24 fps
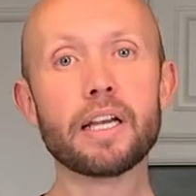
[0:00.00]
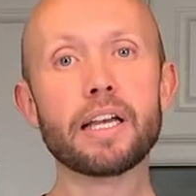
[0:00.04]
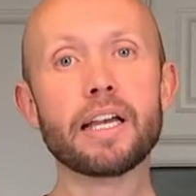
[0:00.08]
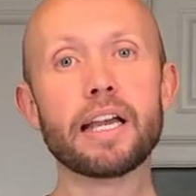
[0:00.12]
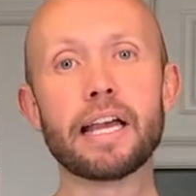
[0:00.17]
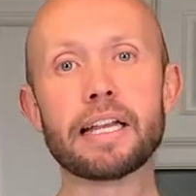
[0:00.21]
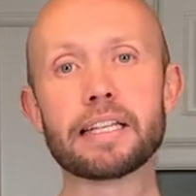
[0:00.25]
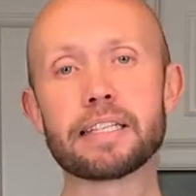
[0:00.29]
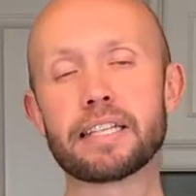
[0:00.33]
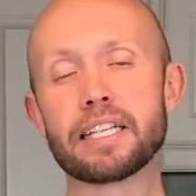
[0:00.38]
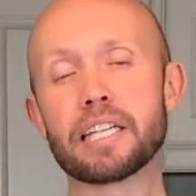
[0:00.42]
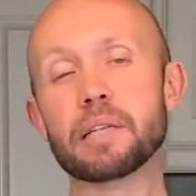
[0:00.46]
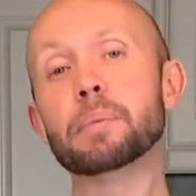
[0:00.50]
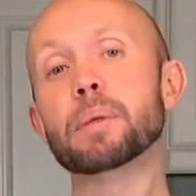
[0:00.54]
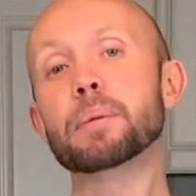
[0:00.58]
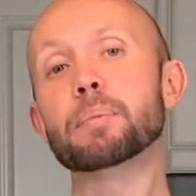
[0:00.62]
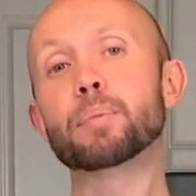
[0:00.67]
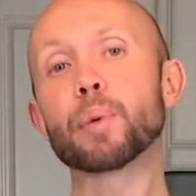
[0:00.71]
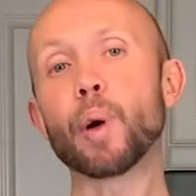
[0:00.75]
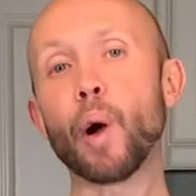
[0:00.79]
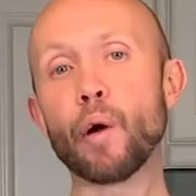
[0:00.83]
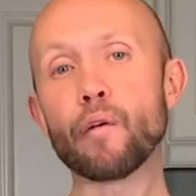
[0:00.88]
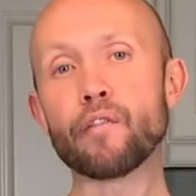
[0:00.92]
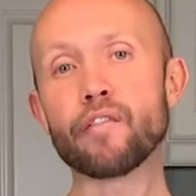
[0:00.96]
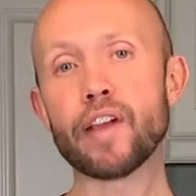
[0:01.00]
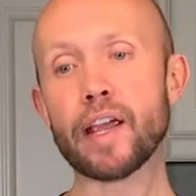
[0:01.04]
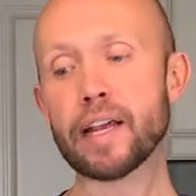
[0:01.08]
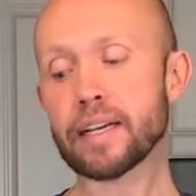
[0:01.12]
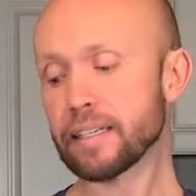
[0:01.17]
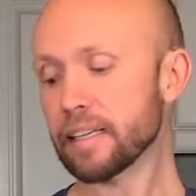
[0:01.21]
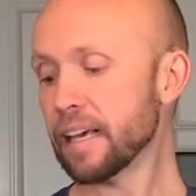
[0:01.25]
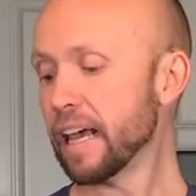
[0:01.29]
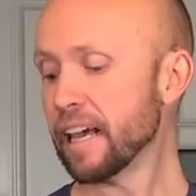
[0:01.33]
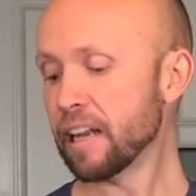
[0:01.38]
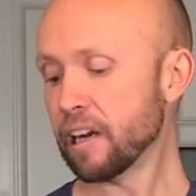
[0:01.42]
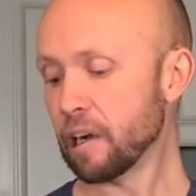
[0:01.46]
it's gonna be perfect
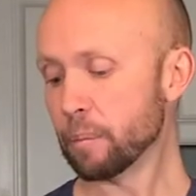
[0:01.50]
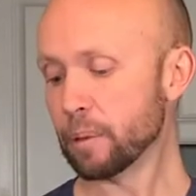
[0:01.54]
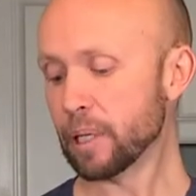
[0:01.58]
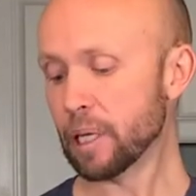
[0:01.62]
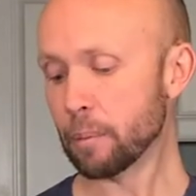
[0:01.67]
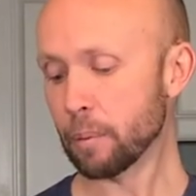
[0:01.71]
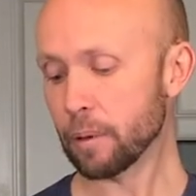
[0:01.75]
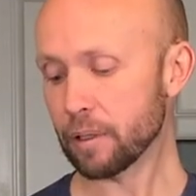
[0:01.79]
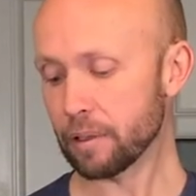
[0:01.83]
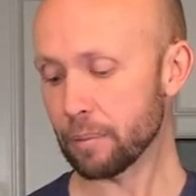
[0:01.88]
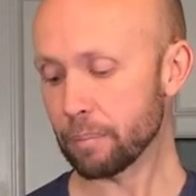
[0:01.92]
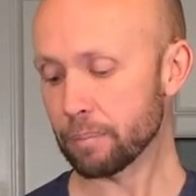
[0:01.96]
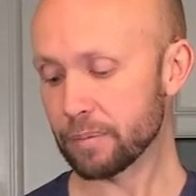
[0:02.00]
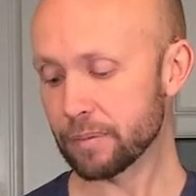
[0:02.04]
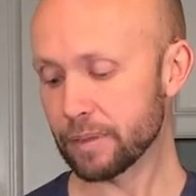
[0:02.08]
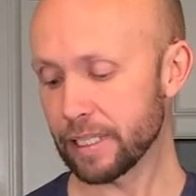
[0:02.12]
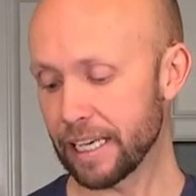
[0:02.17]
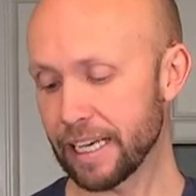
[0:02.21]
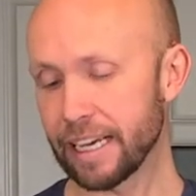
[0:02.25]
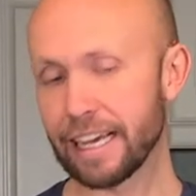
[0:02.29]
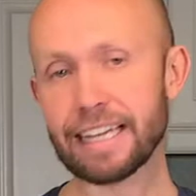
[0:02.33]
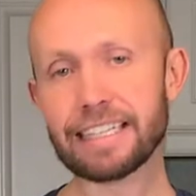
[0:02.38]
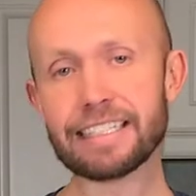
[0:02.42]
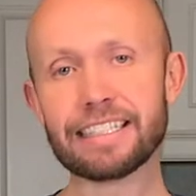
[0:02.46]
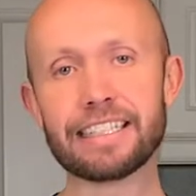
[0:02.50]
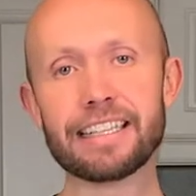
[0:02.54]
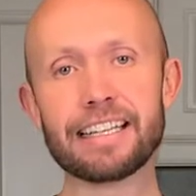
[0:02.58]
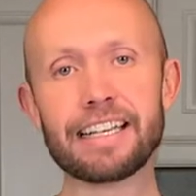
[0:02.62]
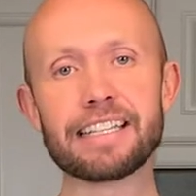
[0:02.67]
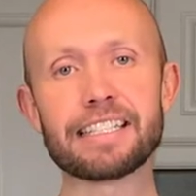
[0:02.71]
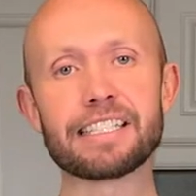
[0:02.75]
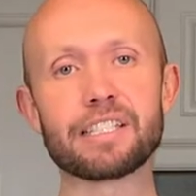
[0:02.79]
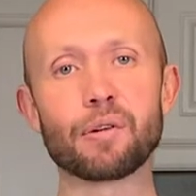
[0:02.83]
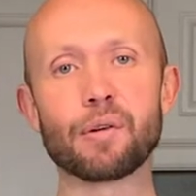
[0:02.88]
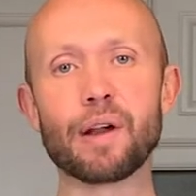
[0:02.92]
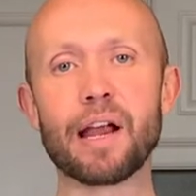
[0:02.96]
and I'll be able to dig into
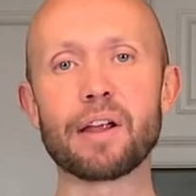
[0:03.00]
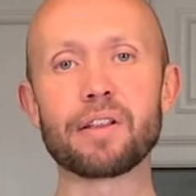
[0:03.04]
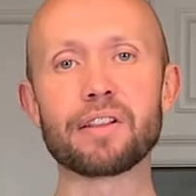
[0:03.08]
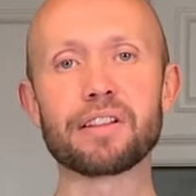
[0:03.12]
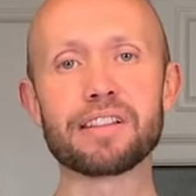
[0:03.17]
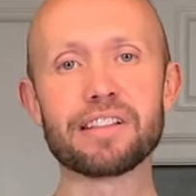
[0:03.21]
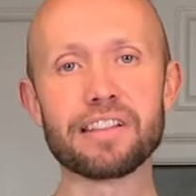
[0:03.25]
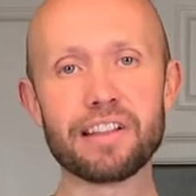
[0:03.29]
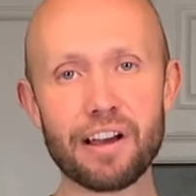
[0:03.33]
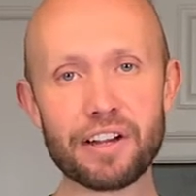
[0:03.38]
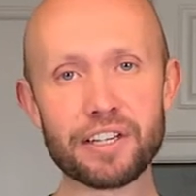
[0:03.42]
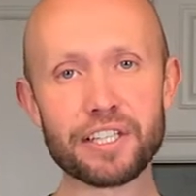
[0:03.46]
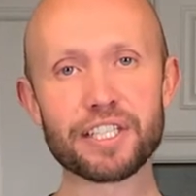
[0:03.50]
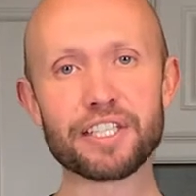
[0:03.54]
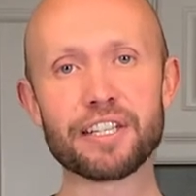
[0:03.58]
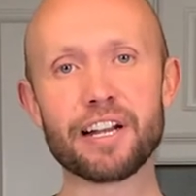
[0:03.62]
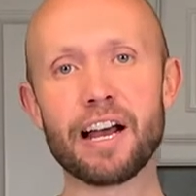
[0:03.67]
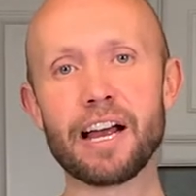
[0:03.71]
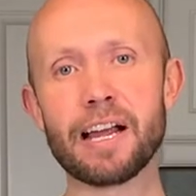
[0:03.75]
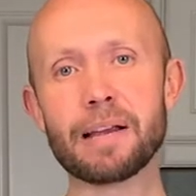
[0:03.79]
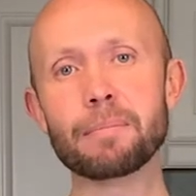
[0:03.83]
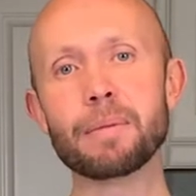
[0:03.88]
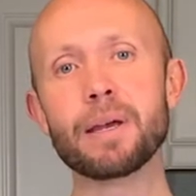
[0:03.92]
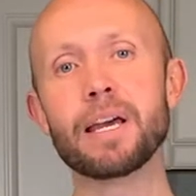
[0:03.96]
this around lunchtime,